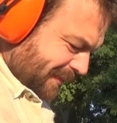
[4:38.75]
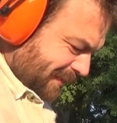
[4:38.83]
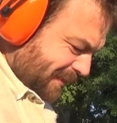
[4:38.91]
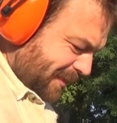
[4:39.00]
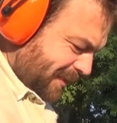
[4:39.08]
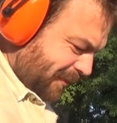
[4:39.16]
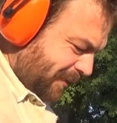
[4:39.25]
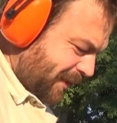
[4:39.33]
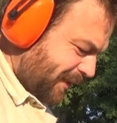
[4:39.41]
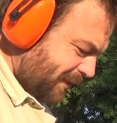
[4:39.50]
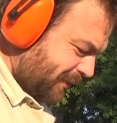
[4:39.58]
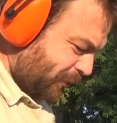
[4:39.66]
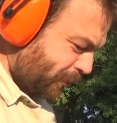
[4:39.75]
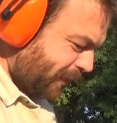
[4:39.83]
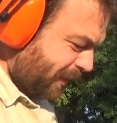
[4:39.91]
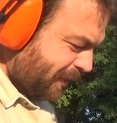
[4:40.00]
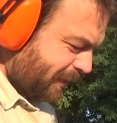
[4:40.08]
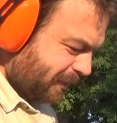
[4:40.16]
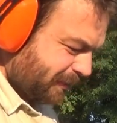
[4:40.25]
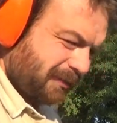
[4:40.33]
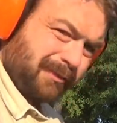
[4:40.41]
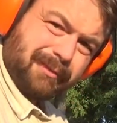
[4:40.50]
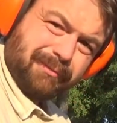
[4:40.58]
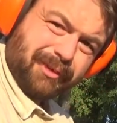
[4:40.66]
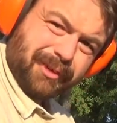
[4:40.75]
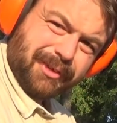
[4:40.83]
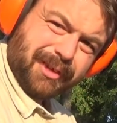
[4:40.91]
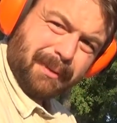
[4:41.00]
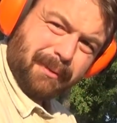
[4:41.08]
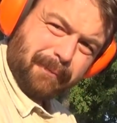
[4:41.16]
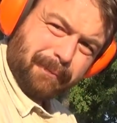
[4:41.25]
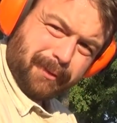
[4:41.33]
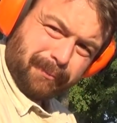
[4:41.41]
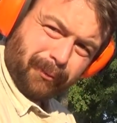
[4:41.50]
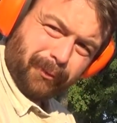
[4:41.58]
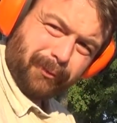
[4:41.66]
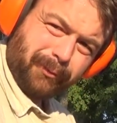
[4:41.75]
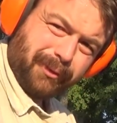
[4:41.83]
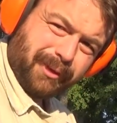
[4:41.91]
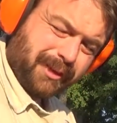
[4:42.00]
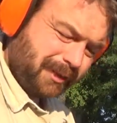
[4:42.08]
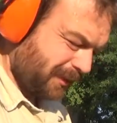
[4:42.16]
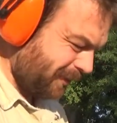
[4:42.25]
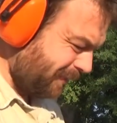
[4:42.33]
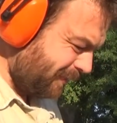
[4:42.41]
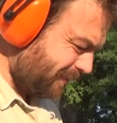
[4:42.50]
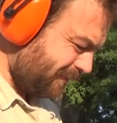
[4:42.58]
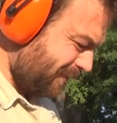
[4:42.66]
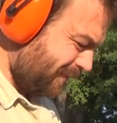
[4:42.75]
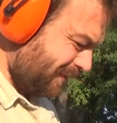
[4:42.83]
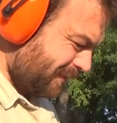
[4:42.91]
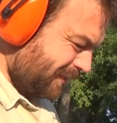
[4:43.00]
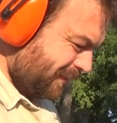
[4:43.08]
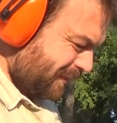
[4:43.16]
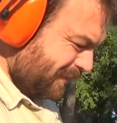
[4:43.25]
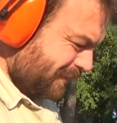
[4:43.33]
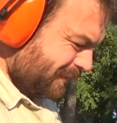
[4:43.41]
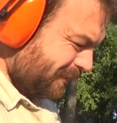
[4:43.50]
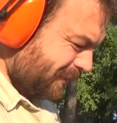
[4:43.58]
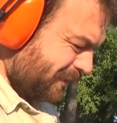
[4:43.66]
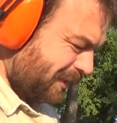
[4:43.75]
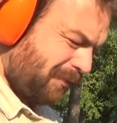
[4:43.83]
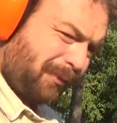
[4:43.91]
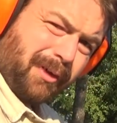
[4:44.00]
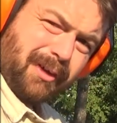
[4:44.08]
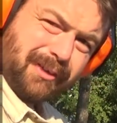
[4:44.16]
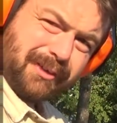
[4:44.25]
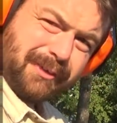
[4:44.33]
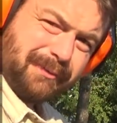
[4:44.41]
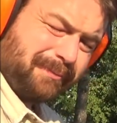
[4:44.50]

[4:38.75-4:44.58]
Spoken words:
Alright, that's 3. First time I put more than 1 in there. Let's see if it works.